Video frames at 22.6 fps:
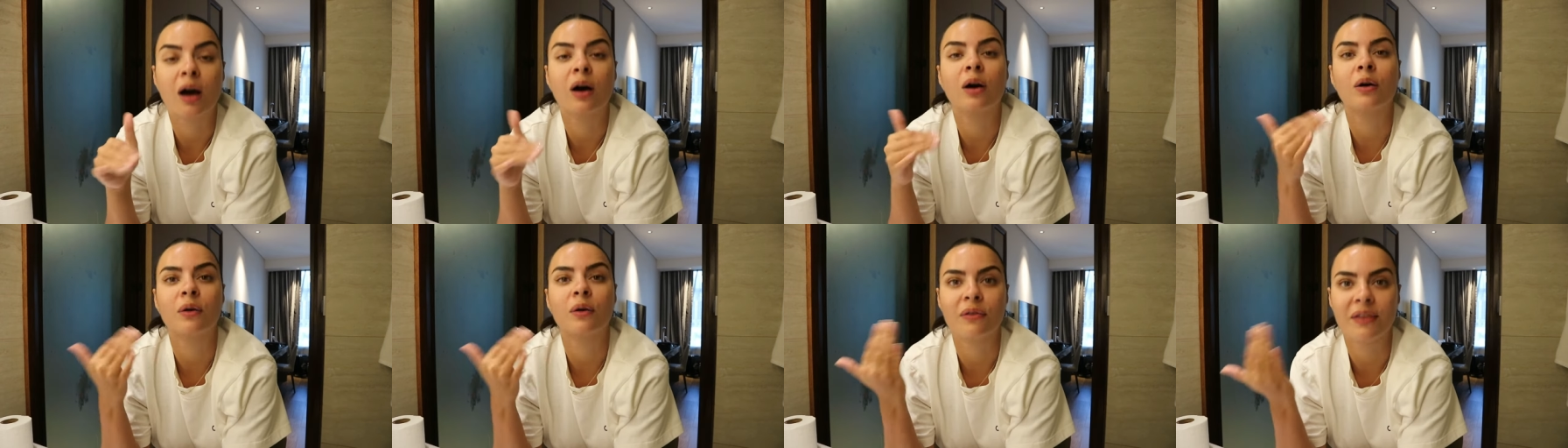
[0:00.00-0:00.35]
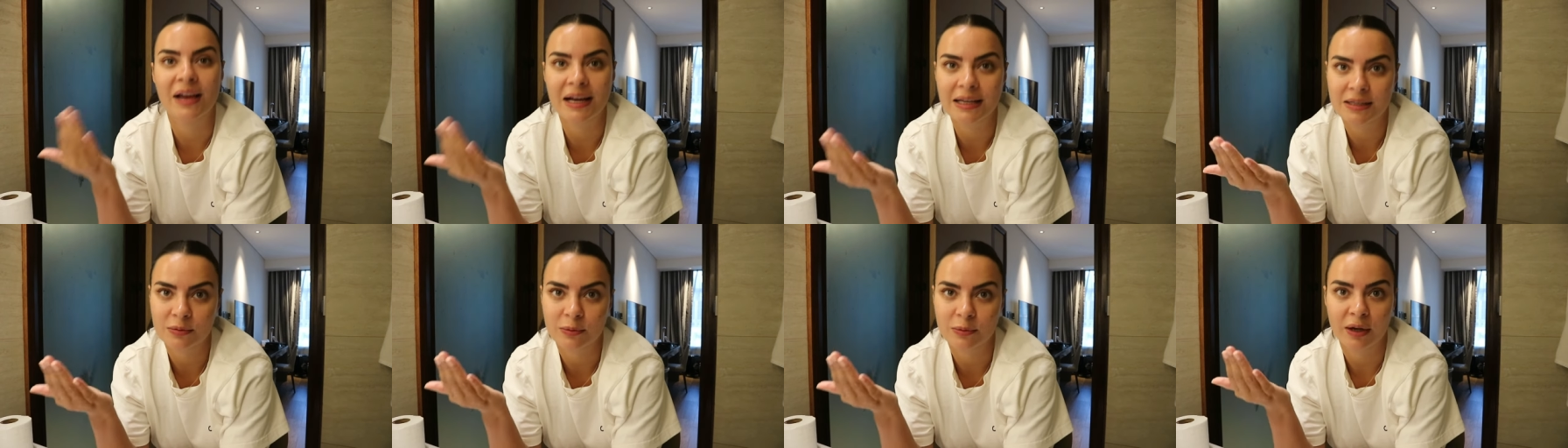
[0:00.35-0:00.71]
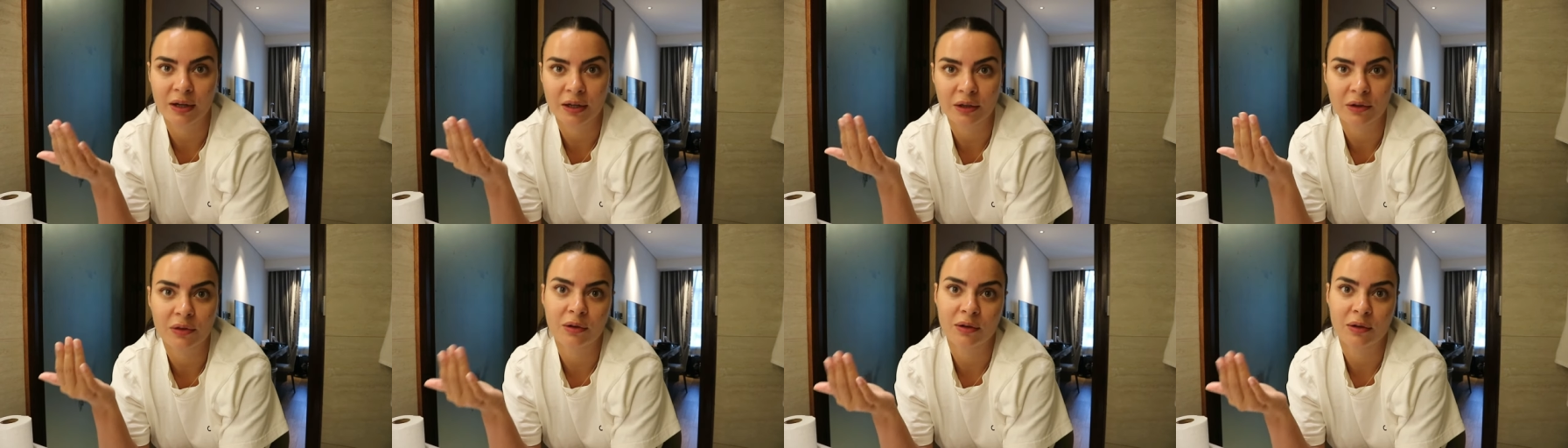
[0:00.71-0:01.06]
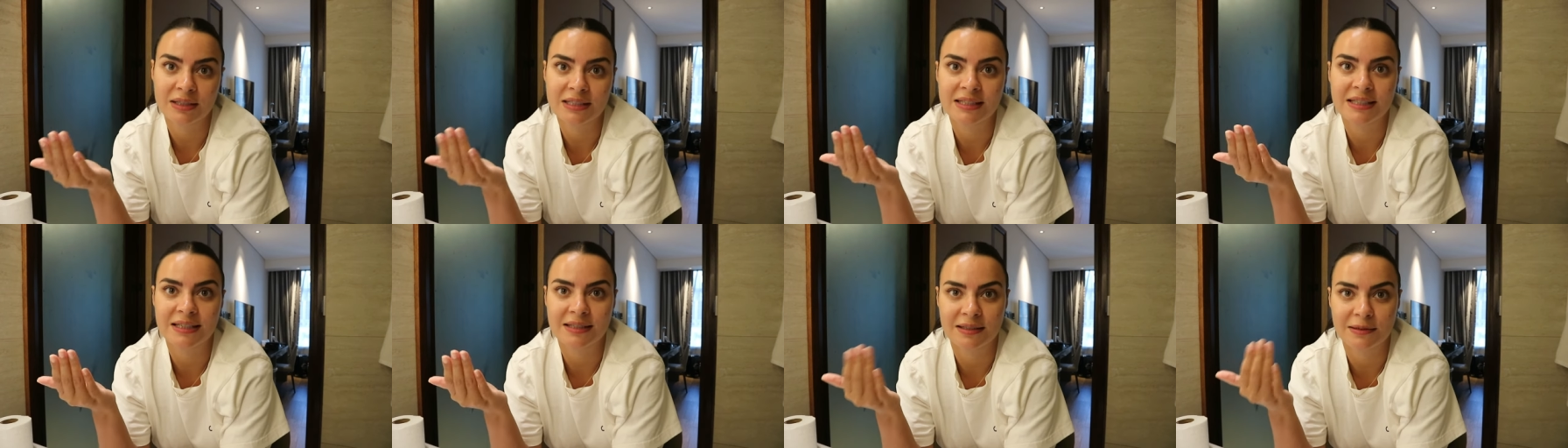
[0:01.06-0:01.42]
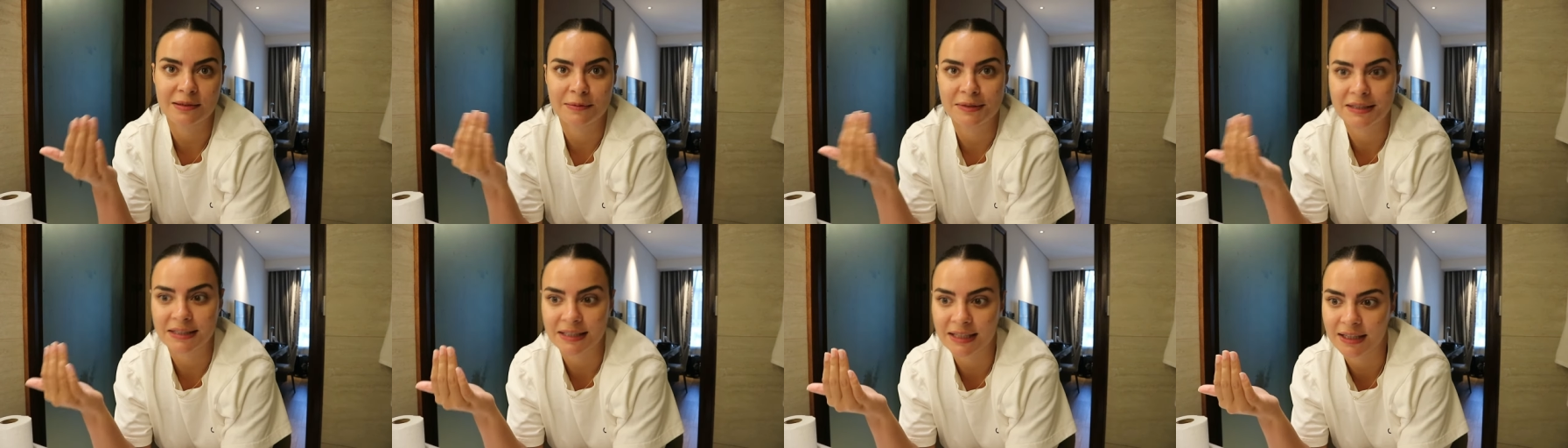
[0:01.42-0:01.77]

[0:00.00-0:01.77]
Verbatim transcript: oh, that's why Catholicism is